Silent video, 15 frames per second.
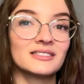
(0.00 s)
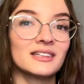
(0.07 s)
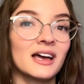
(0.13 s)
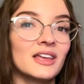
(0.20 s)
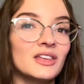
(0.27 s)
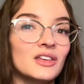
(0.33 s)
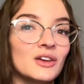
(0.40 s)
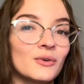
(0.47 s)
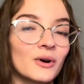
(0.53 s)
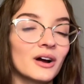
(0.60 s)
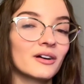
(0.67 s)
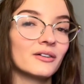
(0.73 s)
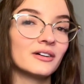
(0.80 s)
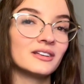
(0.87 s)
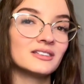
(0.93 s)
that you are
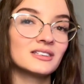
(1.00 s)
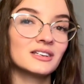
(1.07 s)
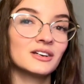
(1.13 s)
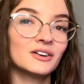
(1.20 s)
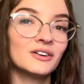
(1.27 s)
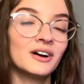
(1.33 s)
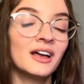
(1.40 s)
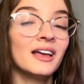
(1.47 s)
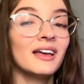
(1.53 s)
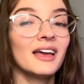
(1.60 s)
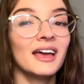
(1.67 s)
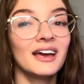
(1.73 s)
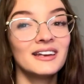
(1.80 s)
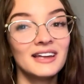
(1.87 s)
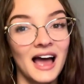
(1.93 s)
going to,
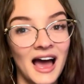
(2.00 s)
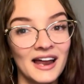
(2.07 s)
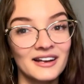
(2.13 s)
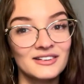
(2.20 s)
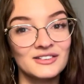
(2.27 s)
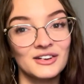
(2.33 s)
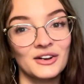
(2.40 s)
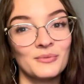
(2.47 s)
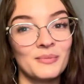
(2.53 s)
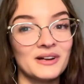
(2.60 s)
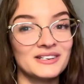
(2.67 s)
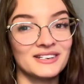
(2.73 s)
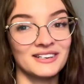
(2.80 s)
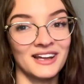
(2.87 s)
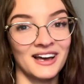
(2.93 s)
and add it to your
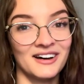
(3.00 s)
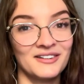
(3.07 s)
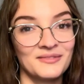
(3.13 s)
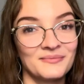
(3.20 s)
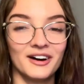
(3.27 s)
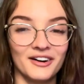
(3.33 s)
budget now.